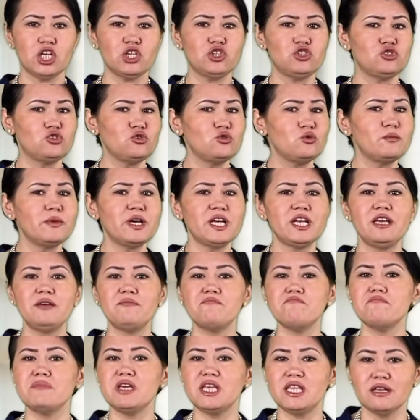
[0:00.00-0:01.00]
too many
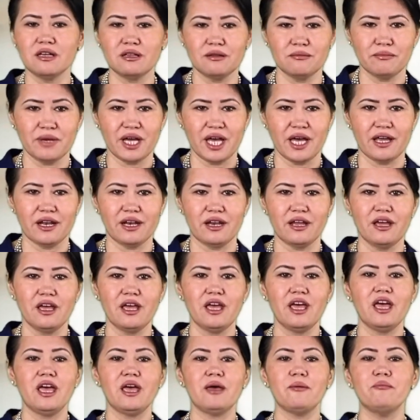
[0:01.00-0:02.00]
middlemen
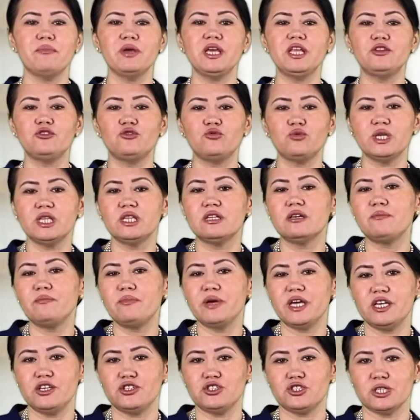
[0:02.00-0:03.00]
between the
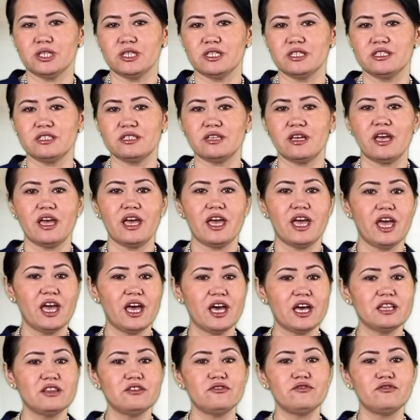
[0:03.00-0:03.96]
patients and